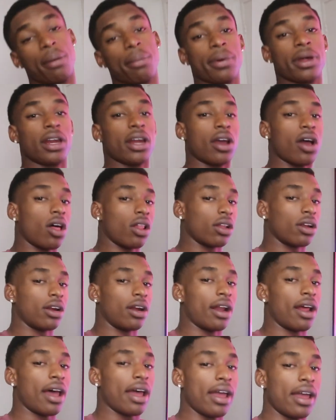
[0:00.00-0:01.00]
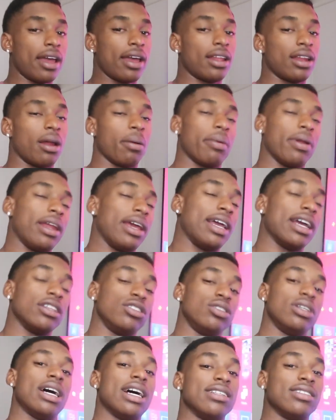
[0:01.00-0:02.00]
I'm gonna call it a night and I'm gonna
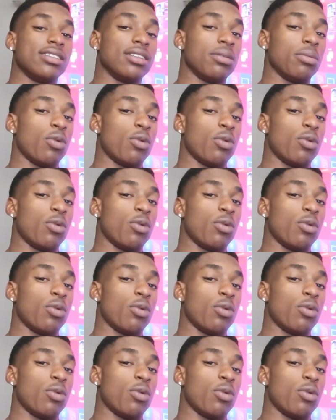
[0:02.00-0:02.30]
catch you guys in the